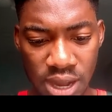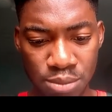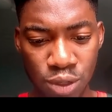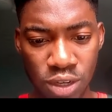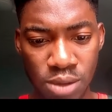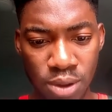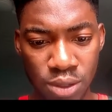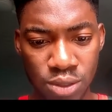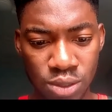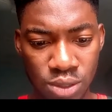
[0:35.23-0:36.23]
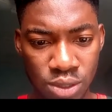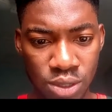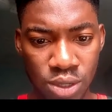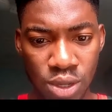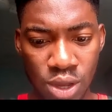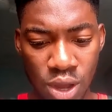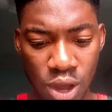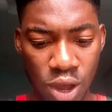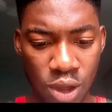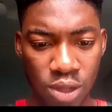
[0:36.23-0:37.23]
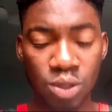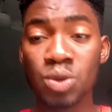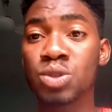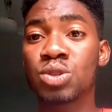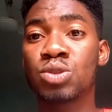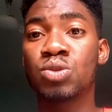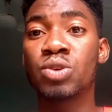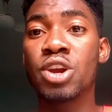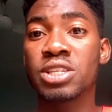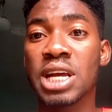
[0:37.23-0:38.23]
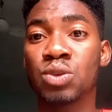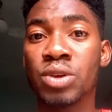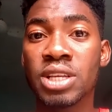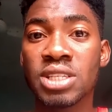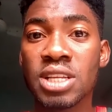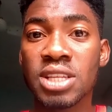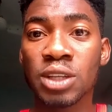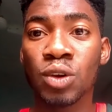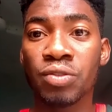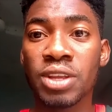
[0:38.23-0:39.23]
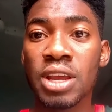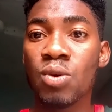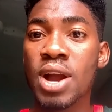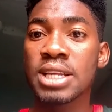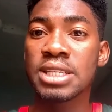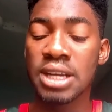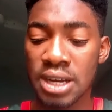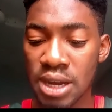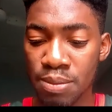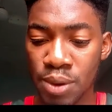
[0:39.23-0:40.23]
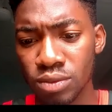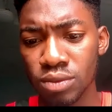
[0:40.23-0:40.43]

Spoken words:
I'm talking about those two girls that were sent out of the NYSC camp